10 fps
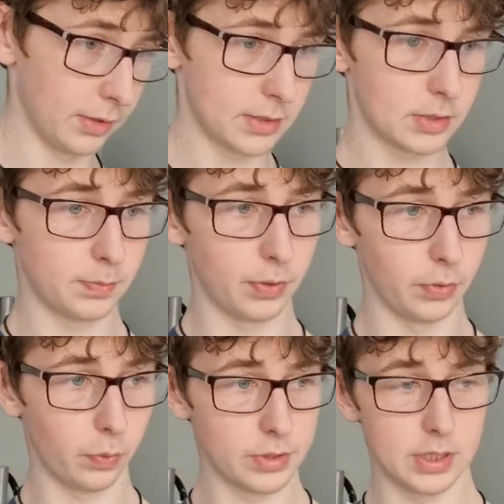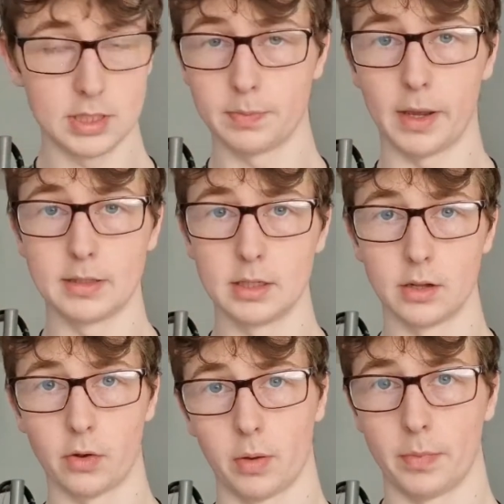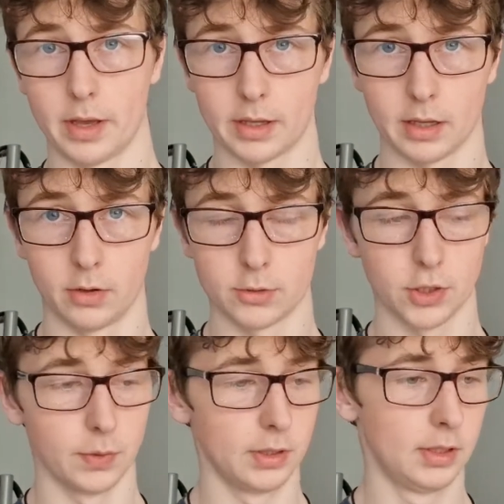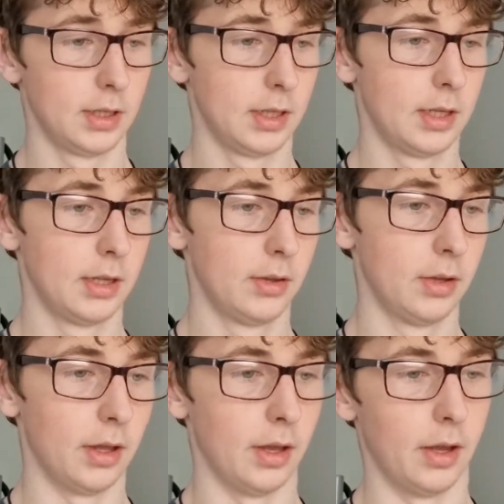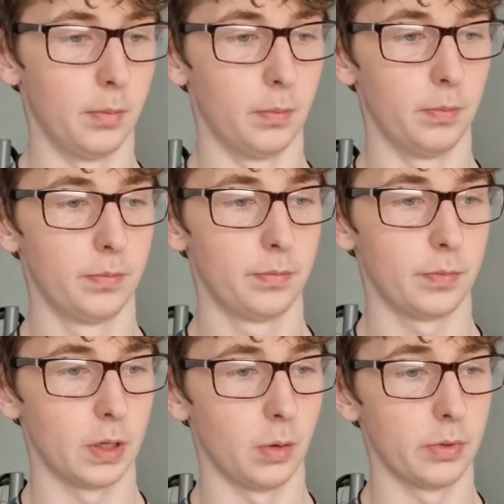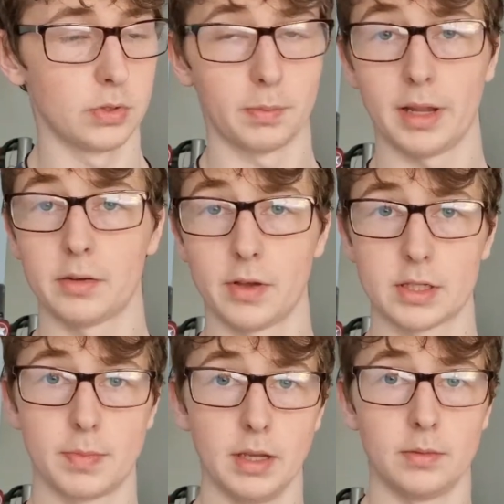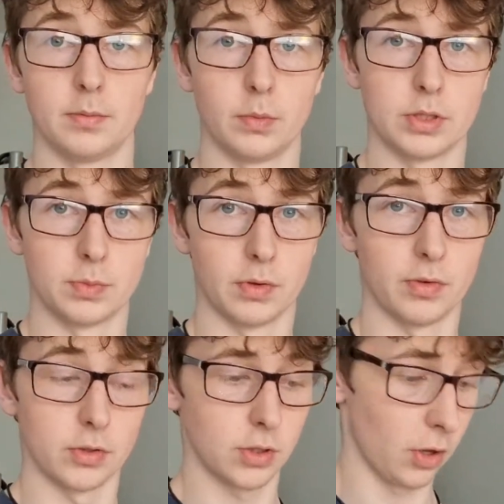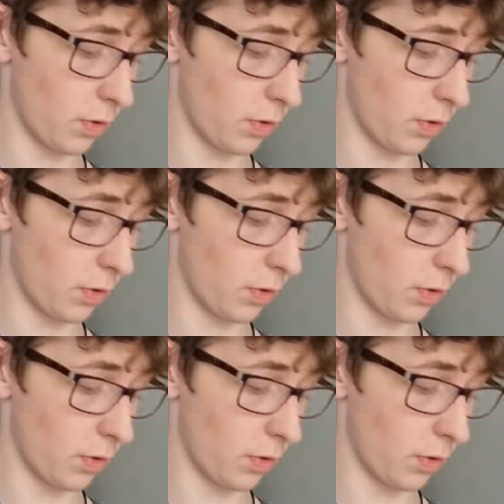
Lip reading: lights, but once this is painted I'll come back and I'll show it. And I'll be using Pladflex paint, which is my first